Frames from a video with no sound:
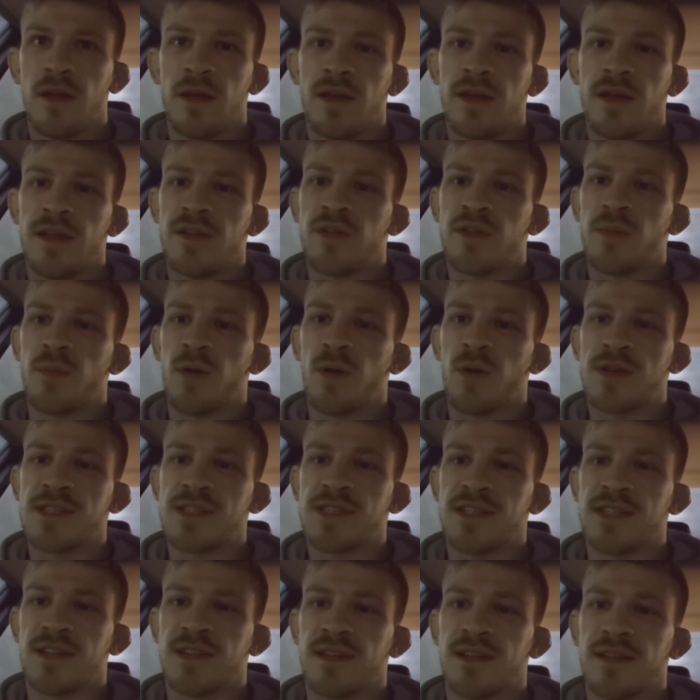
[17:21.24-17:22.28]
into
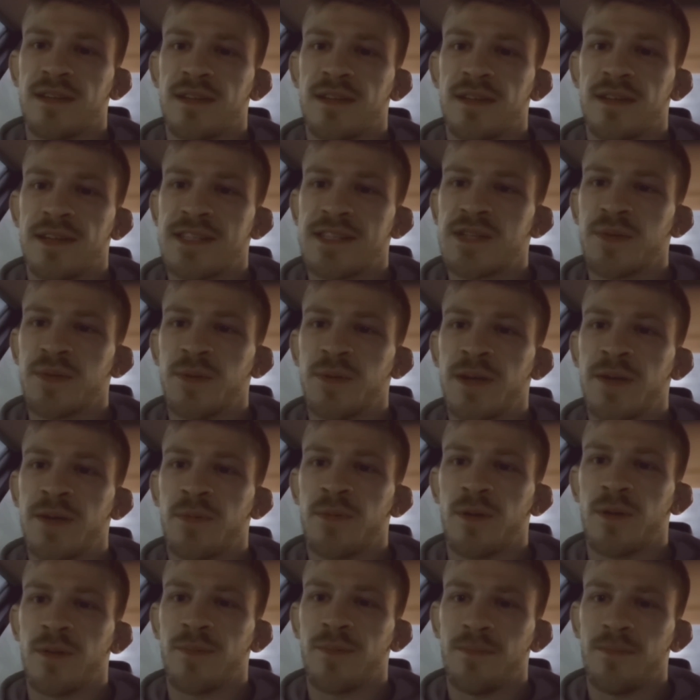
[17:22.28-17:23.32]
boxing. It's a weird one.